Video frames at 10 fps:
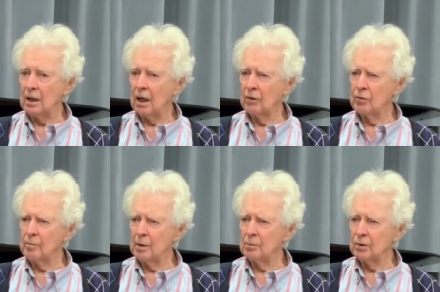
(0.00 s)
I
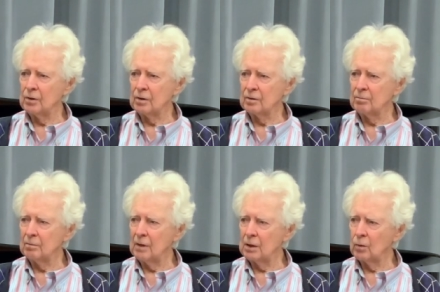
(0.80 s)
remember
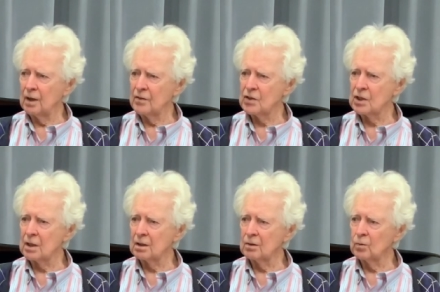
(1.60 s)
my wife
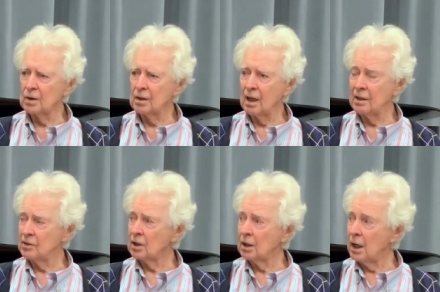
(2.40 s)
studied with
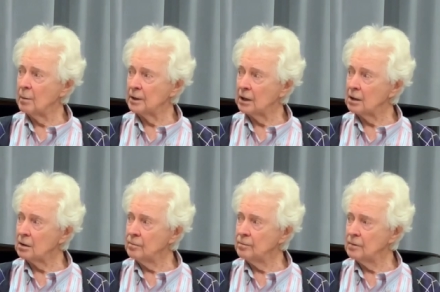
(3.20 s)
Ivan
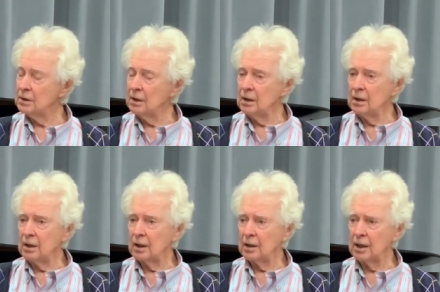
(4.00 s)
Galamian,
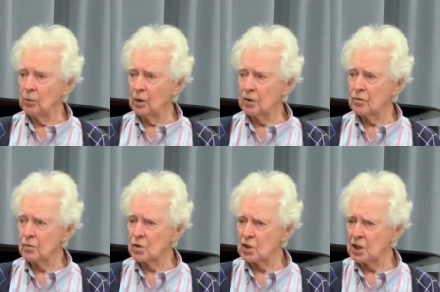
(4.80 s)
and he went
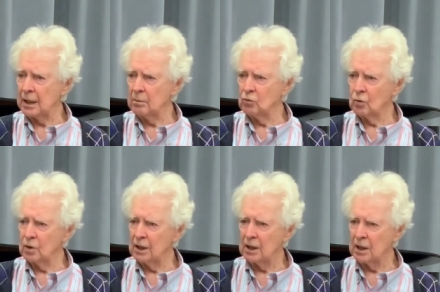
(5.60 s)
through the same
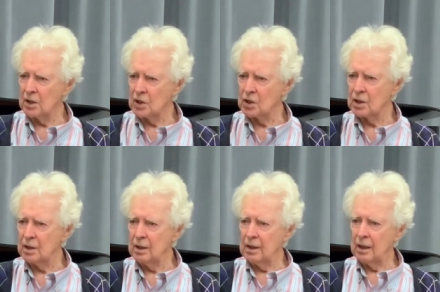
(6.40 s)

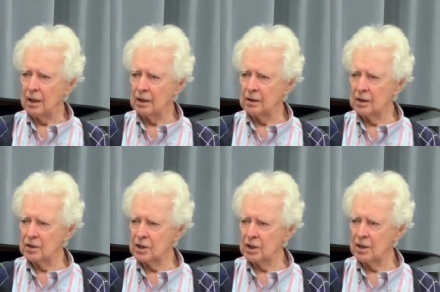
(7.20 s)
routines and
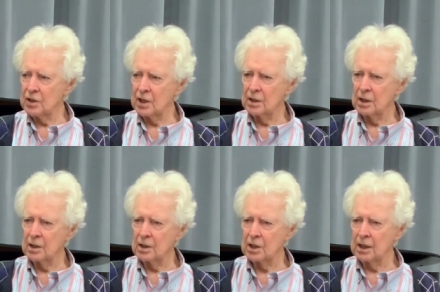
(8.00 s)
said
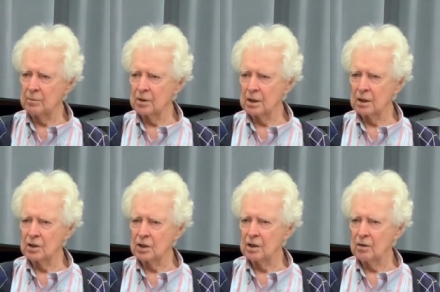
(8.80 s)
the same
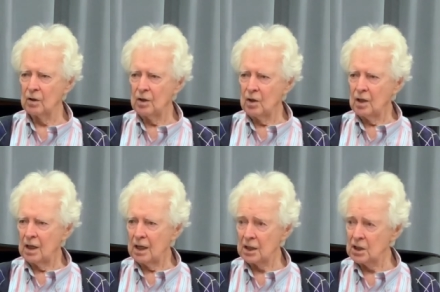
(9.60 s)
things,
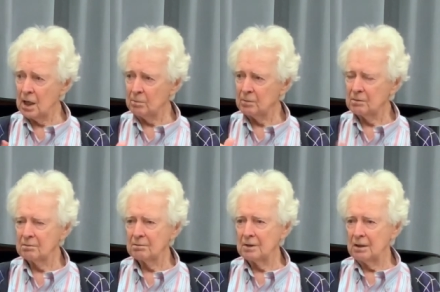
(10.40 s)
except
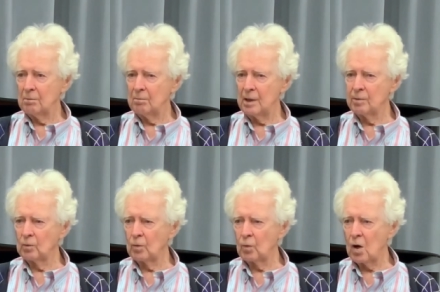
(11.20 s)
people
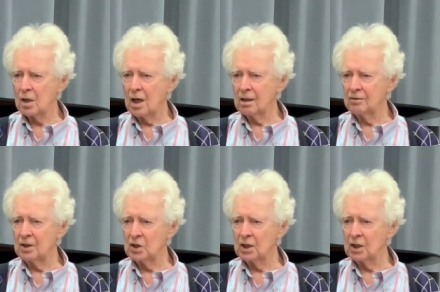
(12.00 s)
would walk out of his